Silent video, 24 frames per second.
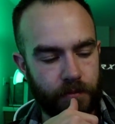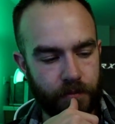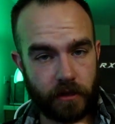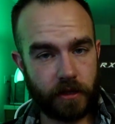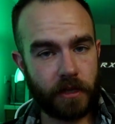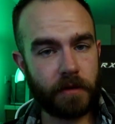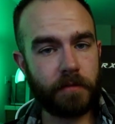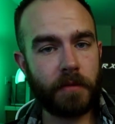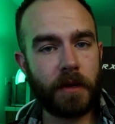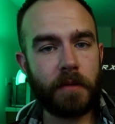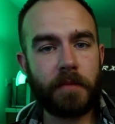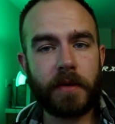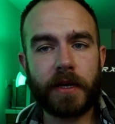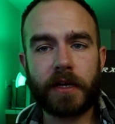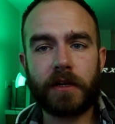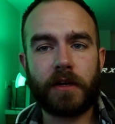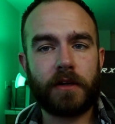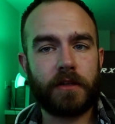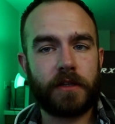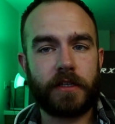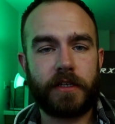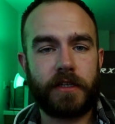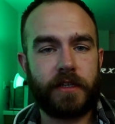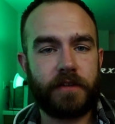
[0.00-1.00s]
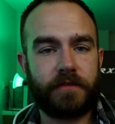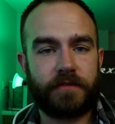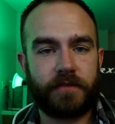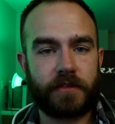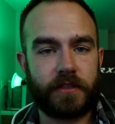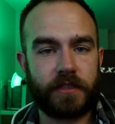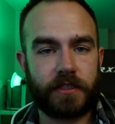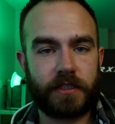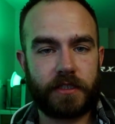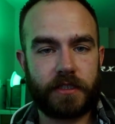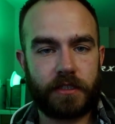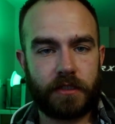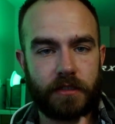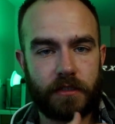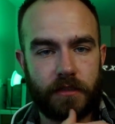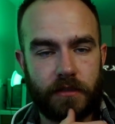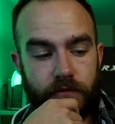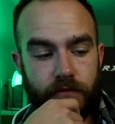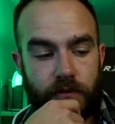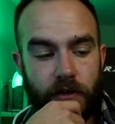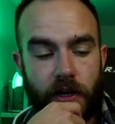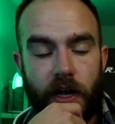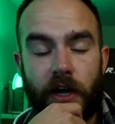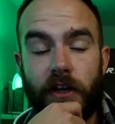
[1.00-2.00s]
And that might make all the difference
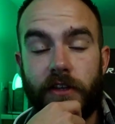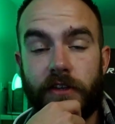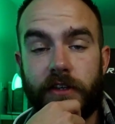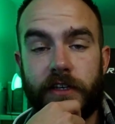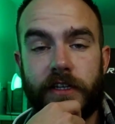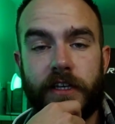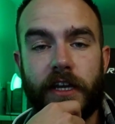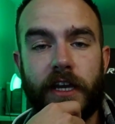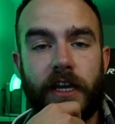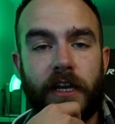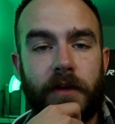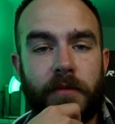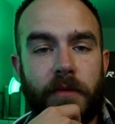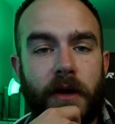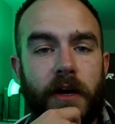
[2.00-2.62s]
for how you game,